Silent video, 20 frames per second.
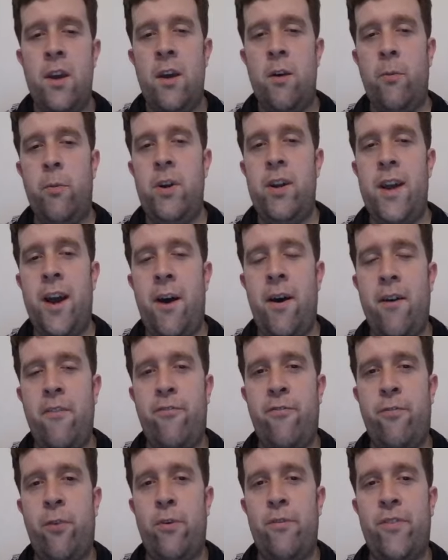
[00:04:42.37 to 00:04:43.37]
We now have
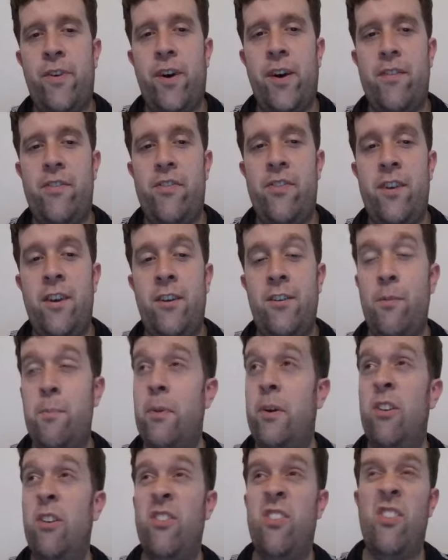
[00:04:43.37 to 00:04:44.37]
four, five, six,
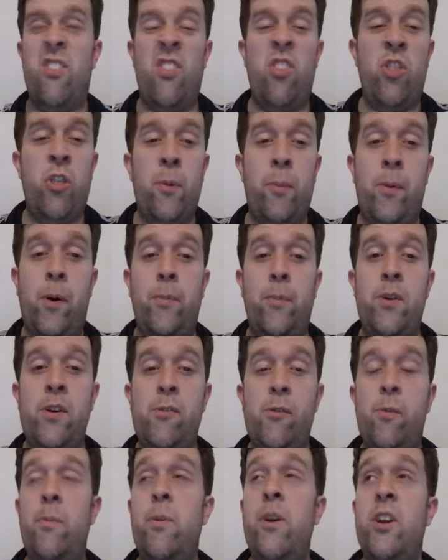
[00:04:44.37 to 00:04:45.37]
because it's a
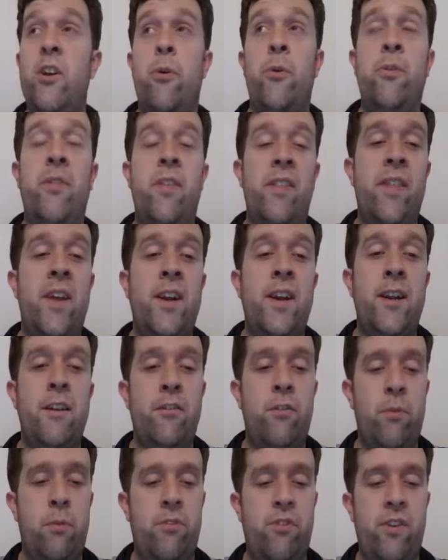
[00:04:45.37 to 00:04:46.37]
thermometer and we know that they need
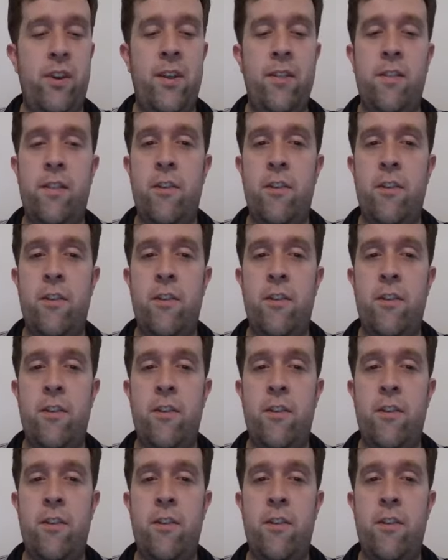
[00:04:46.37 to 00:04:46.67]
to ascend.